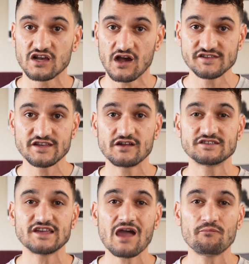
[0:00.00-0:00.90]
Content on
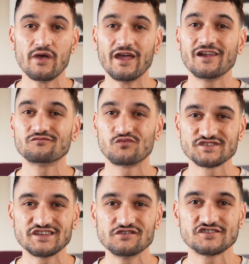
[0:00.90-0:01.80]
Tap, and we'll
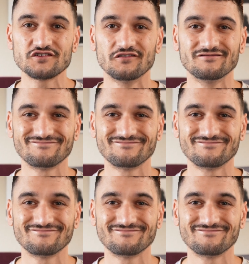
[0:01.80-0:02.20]
see you soon.